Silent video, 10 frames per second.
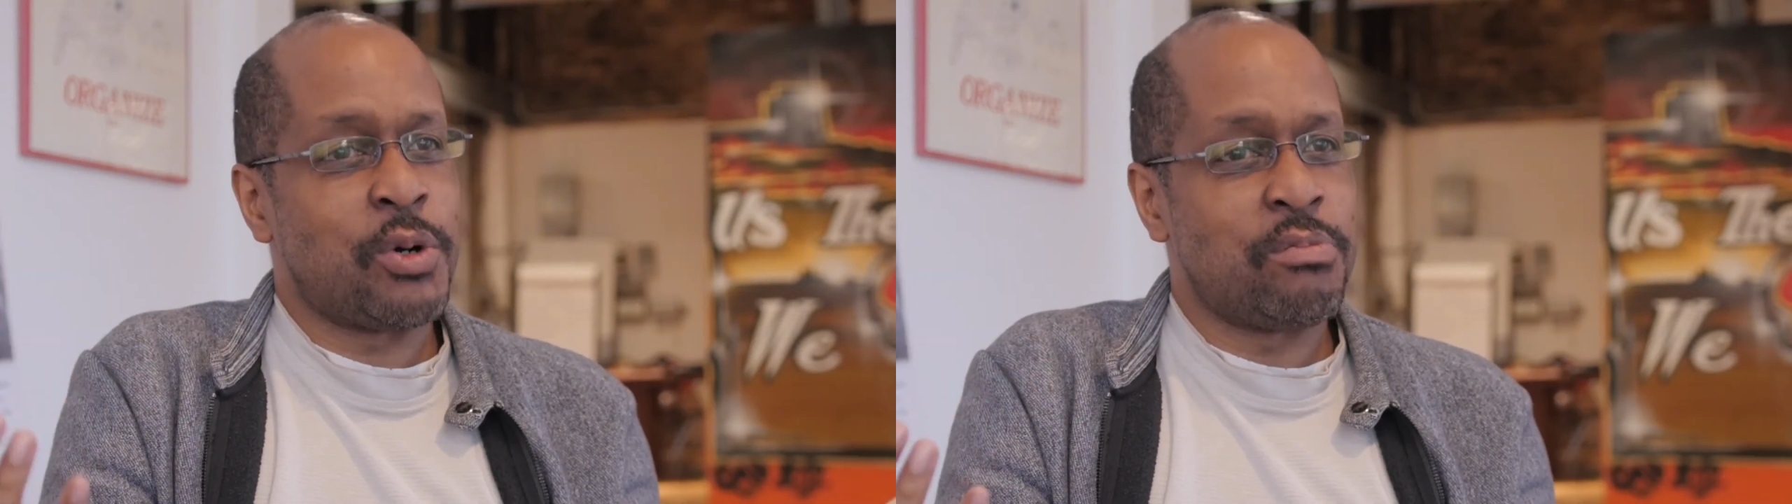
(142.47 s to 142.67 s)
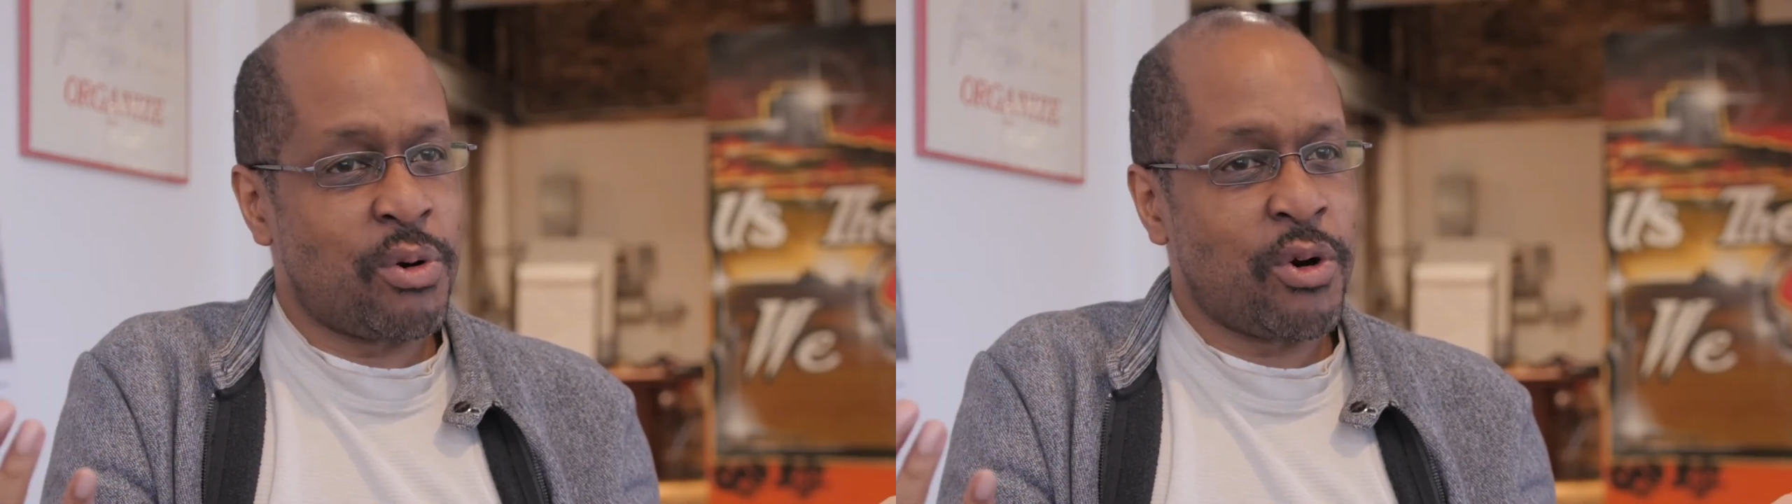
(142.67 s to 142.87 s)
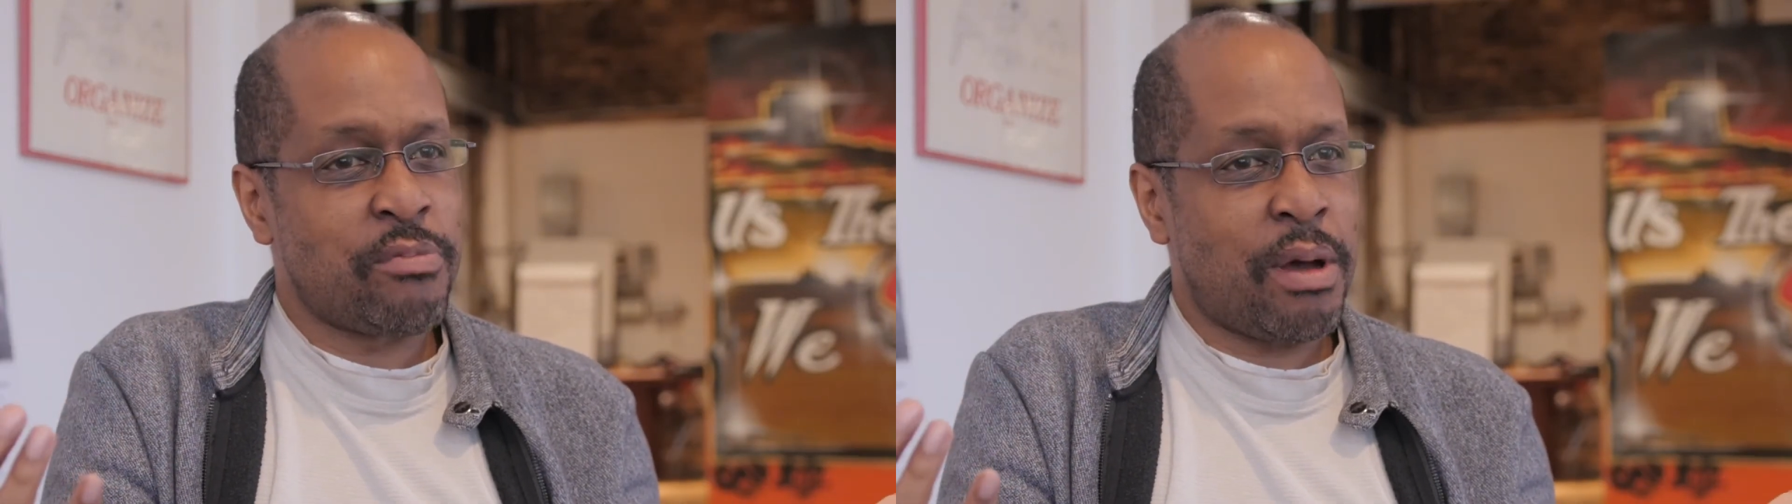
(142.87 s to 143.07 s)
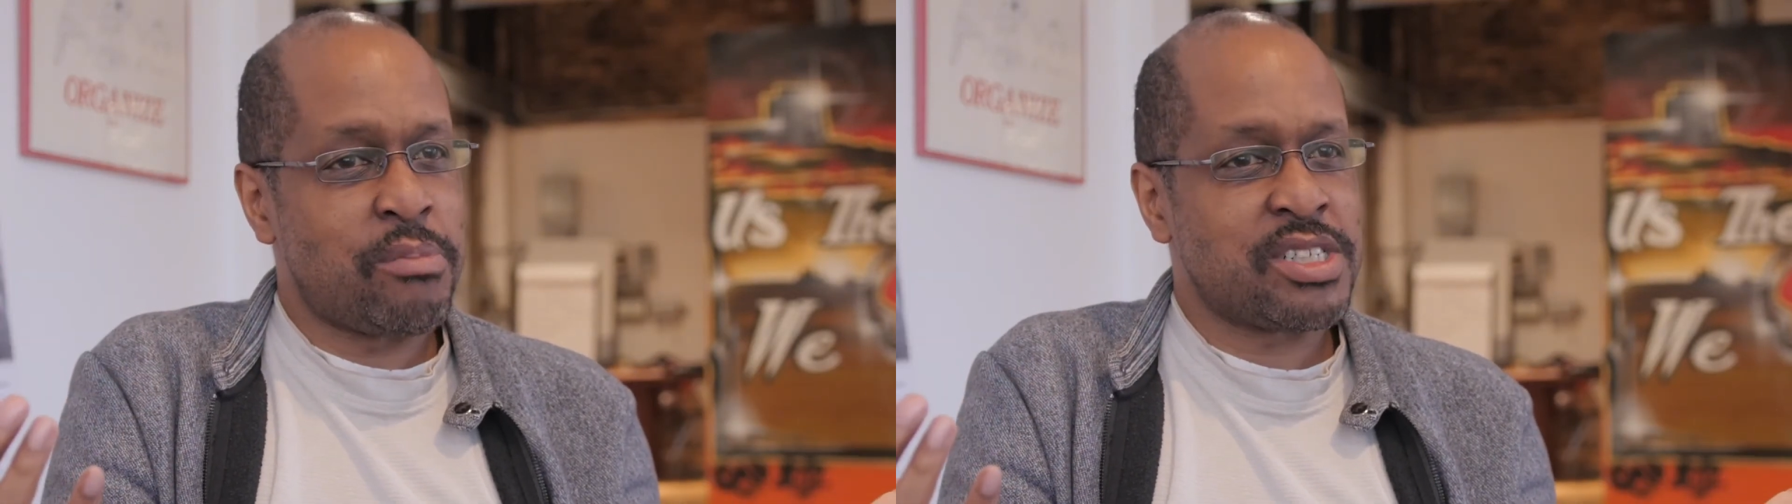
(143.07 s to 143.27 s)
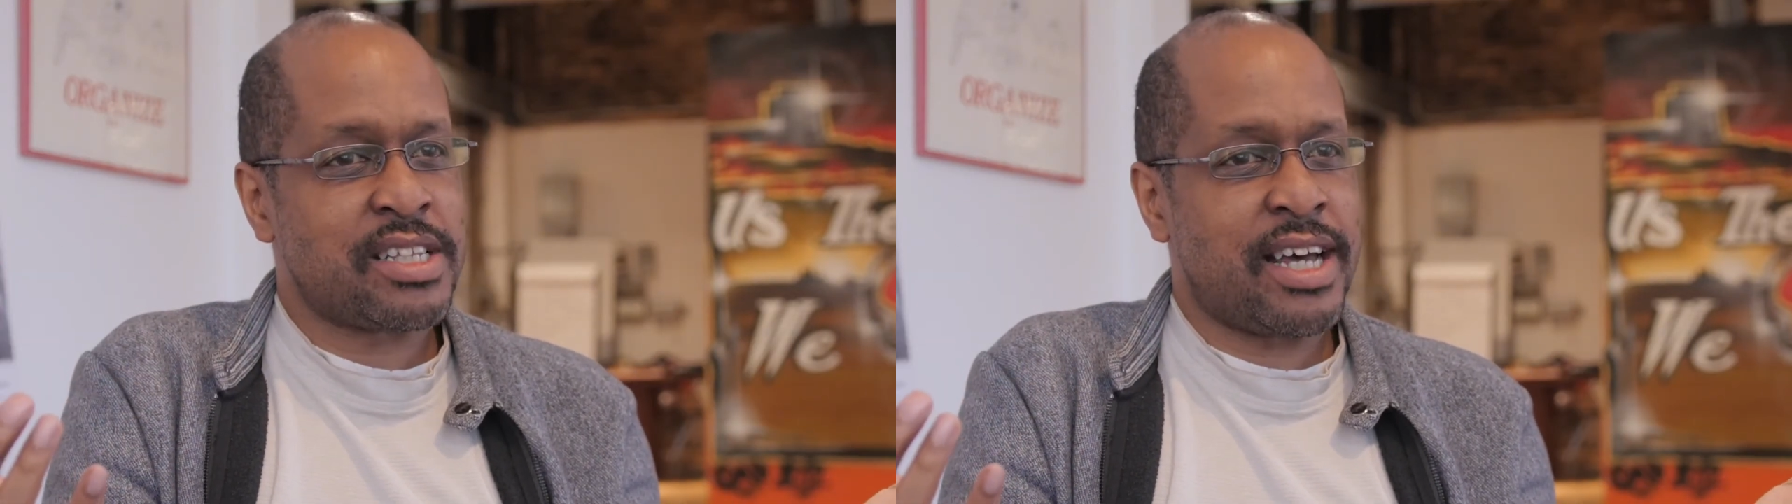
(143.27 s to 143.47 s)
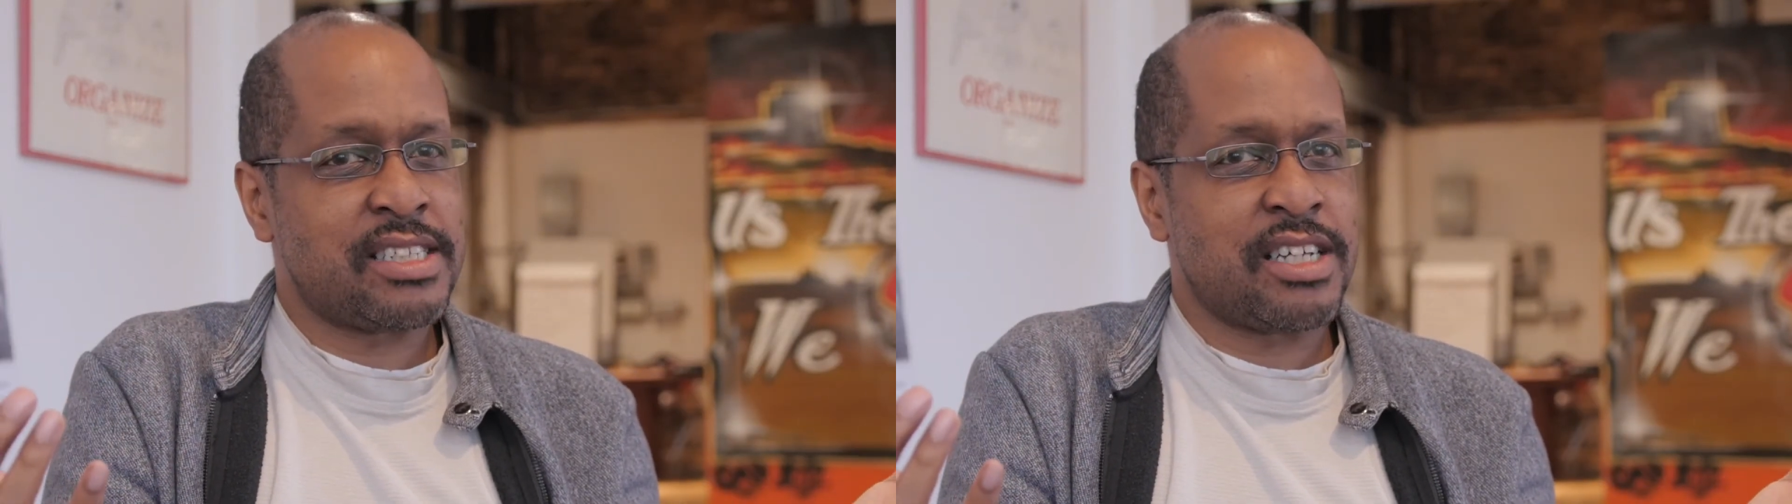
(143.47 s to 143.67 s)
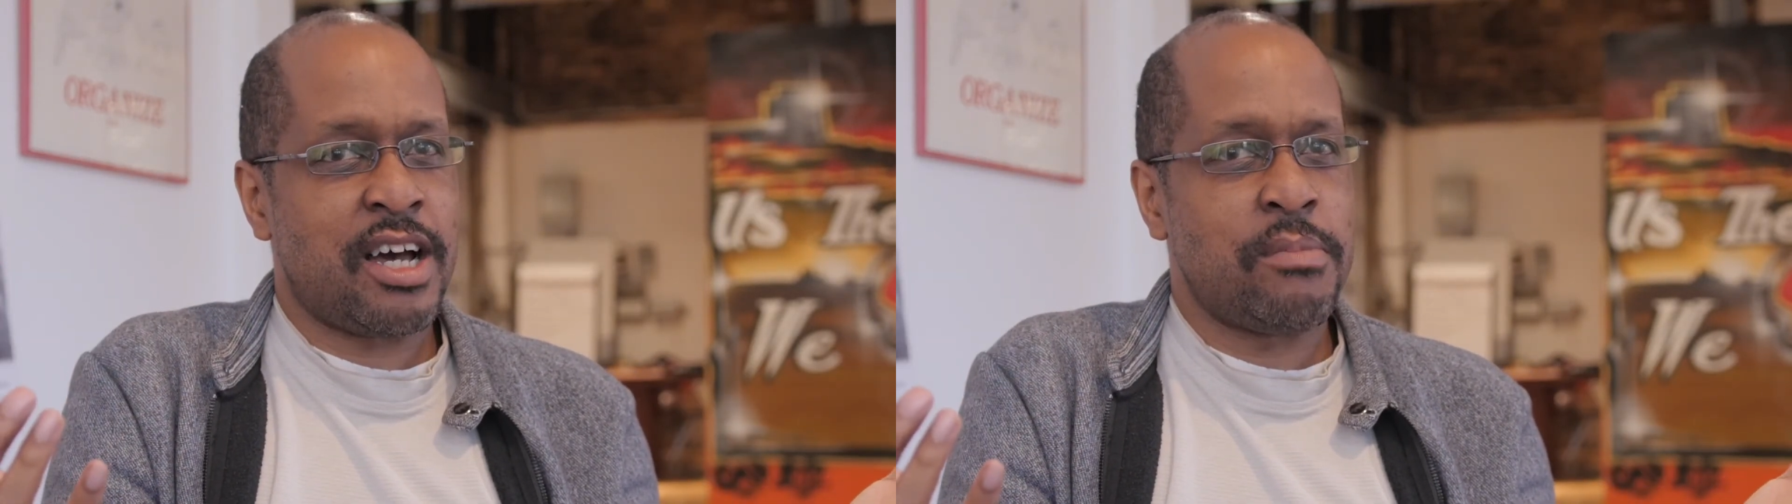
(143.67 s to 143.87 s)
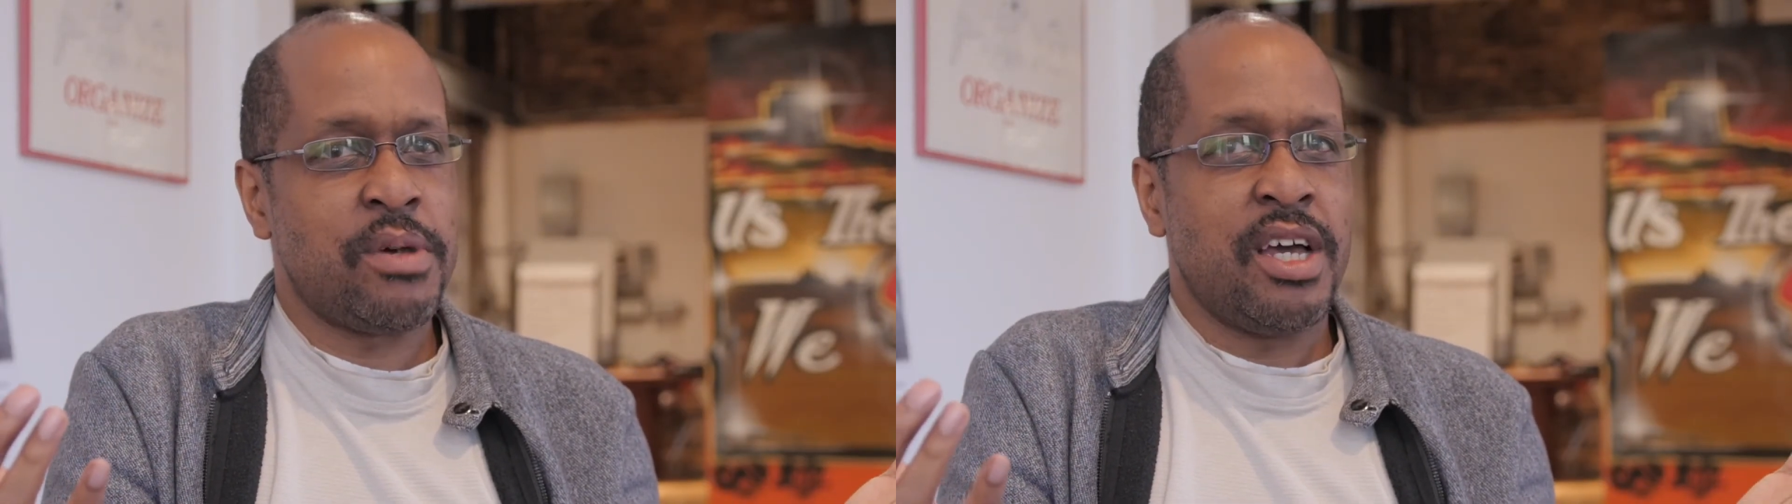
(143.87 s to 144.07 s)
OAP board members at that
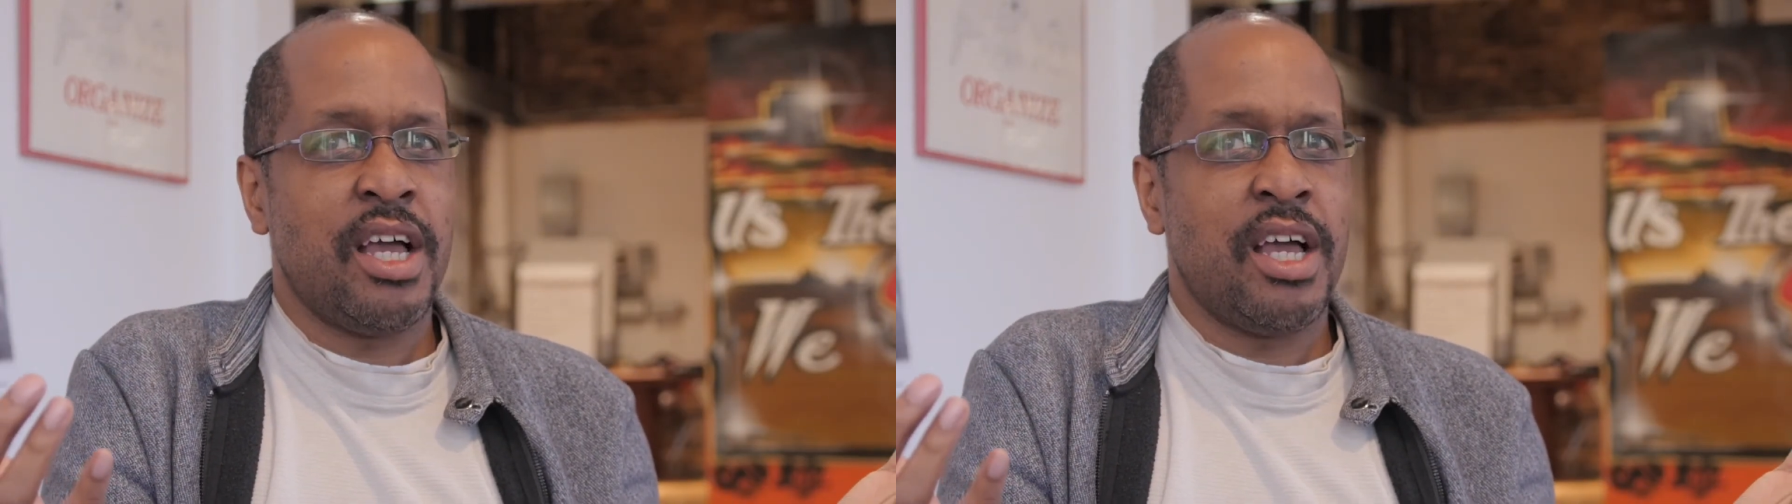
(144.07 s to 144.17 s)
time,